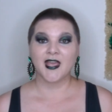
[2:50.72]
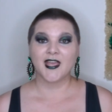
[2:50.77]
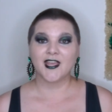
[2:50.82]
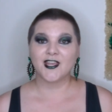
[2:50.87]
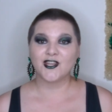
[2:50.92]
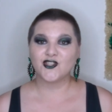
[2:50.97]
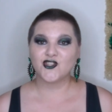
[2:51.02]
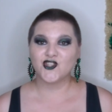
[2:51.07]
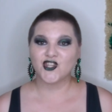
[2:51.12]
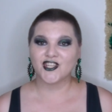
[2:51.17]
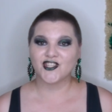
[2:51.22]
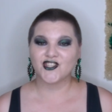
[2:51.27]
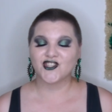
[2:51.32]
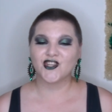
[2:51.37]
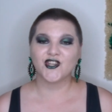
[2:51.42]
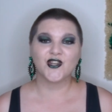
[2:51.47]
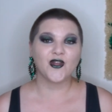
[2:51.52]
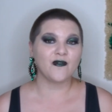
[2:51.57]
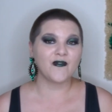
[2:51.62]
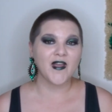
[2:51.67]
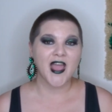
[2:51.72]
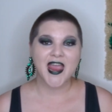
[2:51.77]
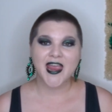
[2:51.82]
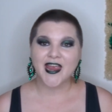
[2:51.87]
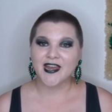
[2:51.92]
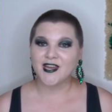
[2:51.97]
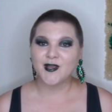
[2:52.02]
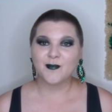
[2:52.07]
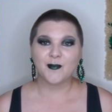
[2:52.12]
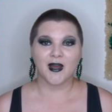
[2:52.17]
Ingestion of
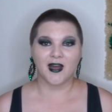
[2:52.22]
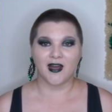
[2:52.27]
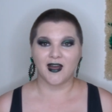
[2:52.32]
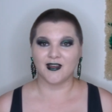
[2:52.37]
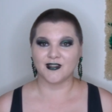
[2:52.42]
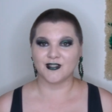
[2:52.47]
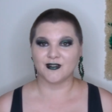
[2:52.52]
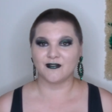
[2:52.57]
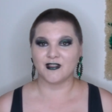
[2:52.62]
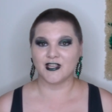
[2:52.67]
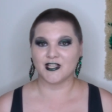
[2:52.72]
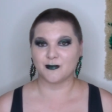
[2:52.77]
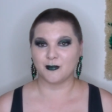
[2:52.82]
any part of this